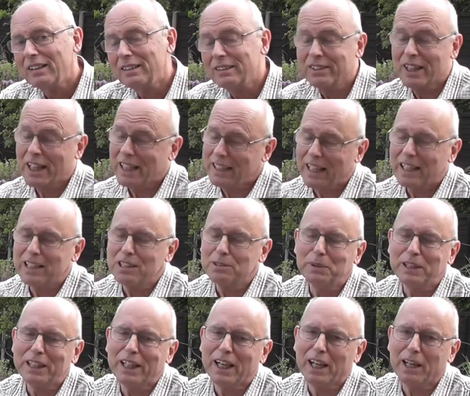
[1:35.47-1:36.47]
They later
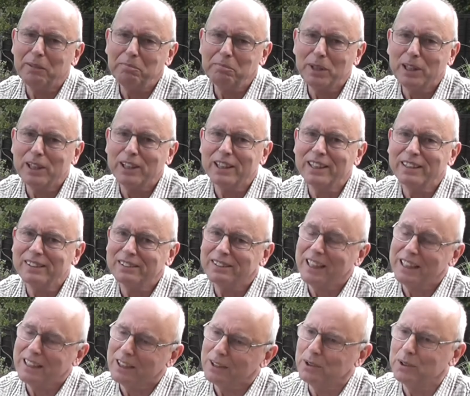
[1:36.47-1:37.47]
became my
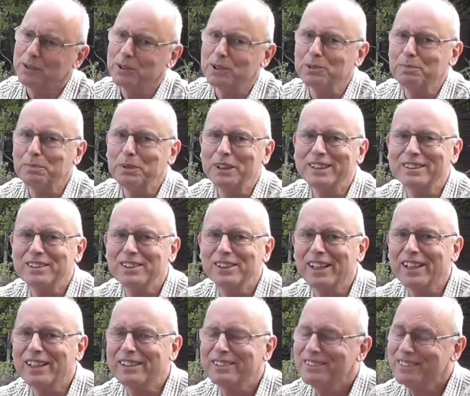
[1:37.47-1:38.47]
in-laws, but
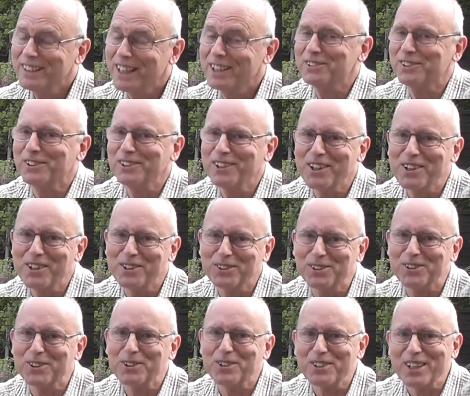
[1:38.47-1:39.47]
that's another
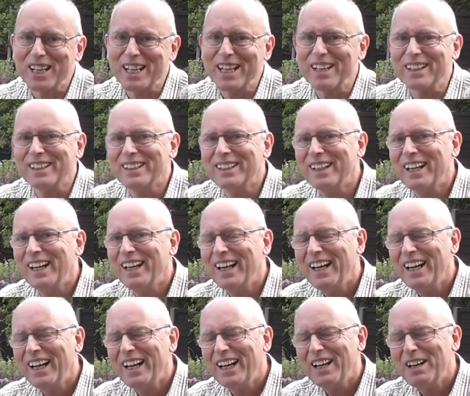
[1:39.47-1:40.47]
story.
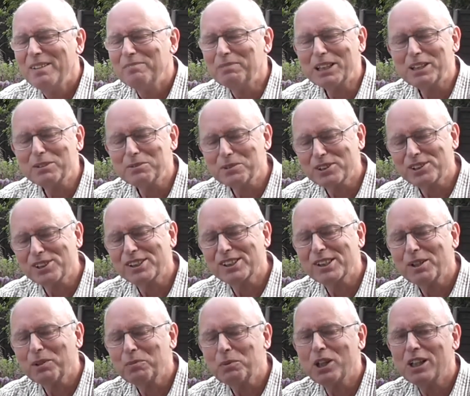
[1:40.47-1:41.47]
But it
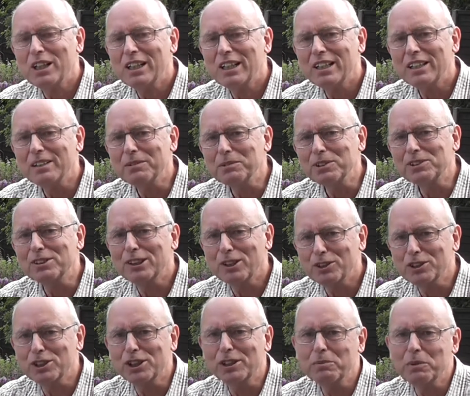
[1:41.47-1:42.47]
was while I was
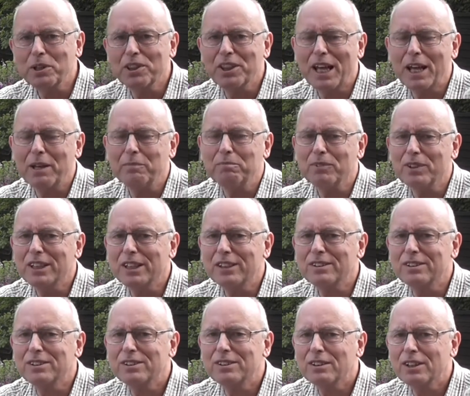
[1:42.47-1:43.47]
lodging with them
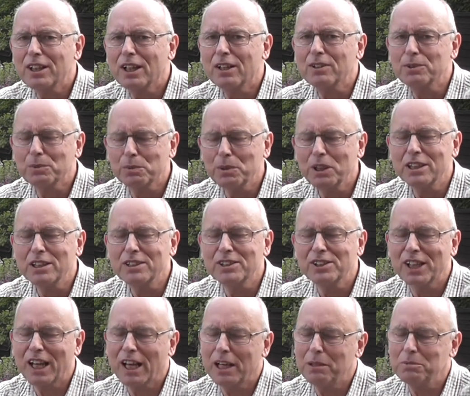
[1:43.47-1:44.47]
that those words
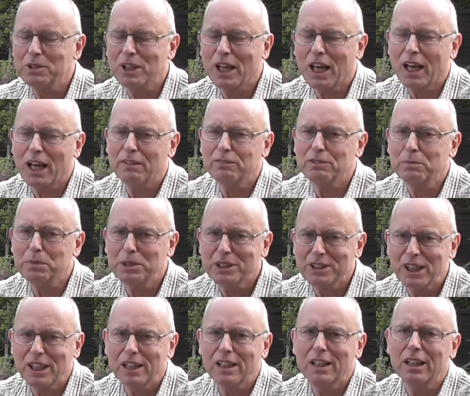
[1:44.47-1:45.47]
came to have a
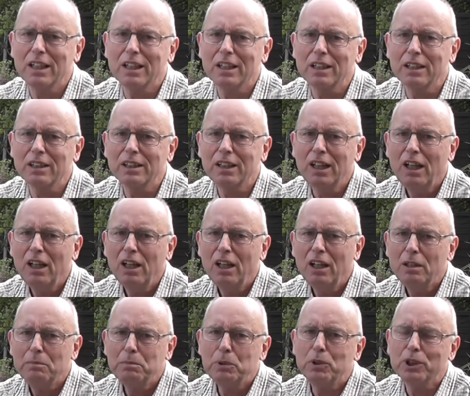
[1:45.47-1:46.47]
particular
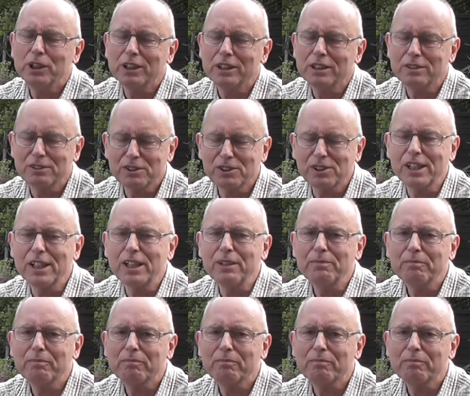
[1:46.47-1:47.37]
poignancy,